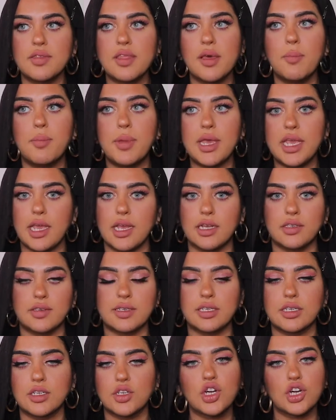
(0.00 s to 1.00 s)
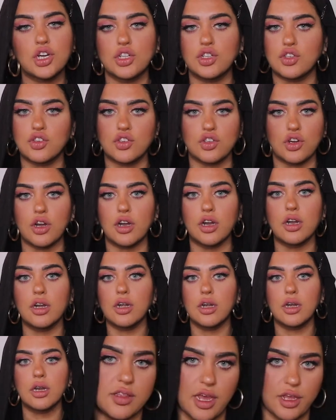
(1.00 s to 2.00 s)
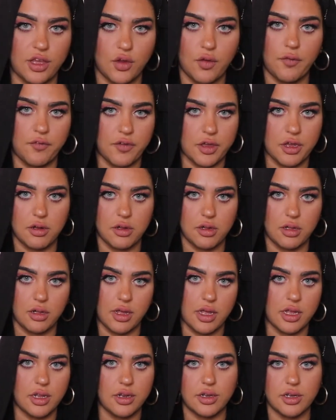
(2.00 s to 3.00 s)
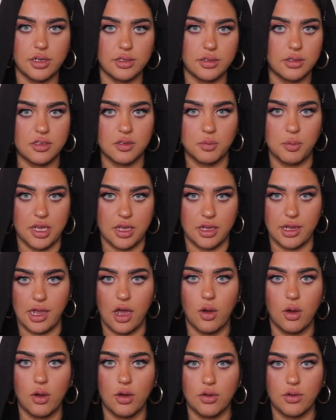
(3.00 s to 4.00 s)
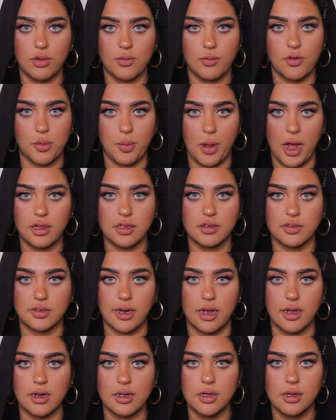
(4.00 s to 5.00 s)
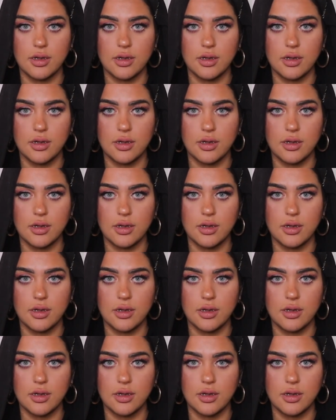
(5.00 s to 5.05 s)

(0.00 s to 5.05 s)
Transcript: the biggest concern that you feel in speaking out for Palestine?